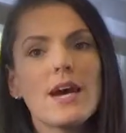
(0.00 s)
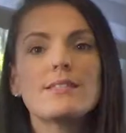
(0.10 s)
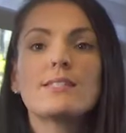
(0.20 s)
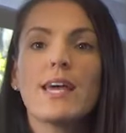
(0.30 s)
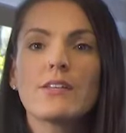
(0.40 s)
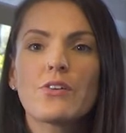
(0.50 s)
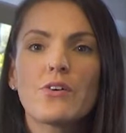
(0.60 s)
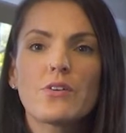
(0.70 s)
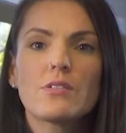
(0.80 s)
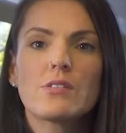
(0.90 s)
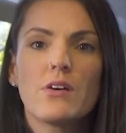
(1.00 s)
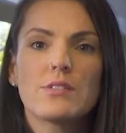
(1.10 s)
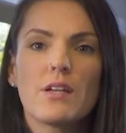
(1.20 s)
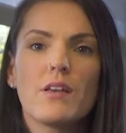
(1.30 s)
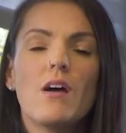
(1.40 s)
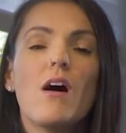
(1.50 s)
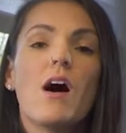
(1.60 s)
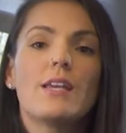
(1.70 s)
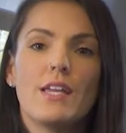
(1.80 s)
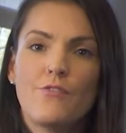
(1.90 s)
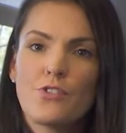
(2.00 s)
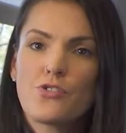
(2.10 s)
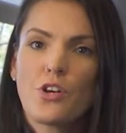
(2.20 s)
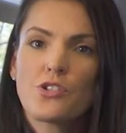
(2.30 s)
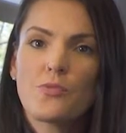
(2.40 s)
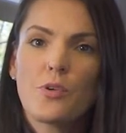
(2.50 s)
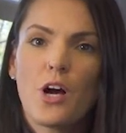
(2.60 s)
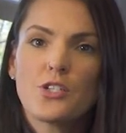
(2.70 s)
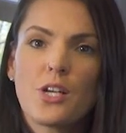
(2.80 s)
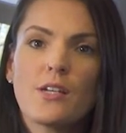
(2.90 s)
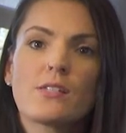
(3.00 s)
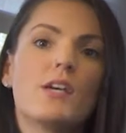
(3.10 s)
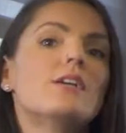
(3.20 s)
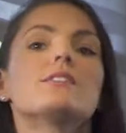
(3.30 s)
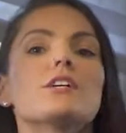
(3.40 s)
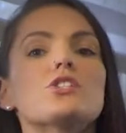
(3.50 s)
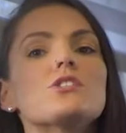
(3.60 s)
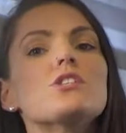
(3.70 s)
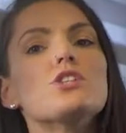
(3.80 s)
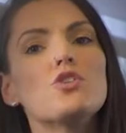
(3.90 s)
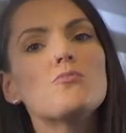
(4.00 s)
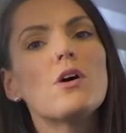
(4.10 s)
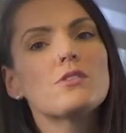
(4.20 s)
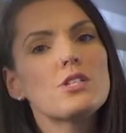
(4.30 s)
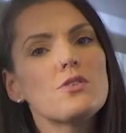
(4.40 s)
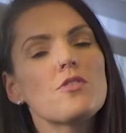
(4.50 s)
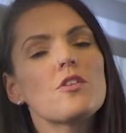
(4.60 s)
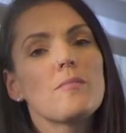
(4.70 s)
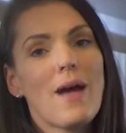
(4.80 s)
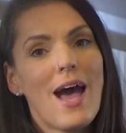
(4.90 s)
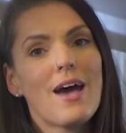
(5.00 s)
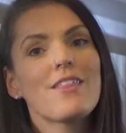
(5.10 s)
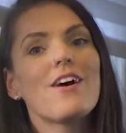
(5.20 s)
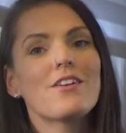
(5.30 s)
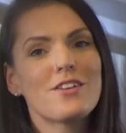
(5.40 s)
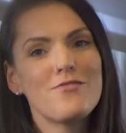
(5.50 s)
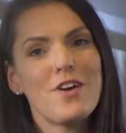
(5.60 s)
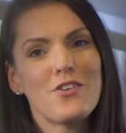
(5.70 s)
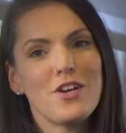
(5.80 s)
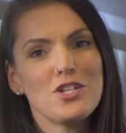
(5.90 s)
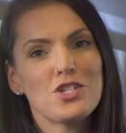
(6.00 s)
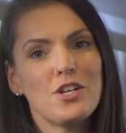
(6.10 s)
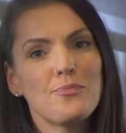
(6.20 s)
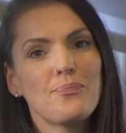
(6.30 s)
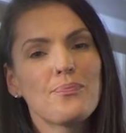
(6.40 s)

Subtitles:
as a technical consultant on infrastructure projects such as the new multi-use path on Confederation.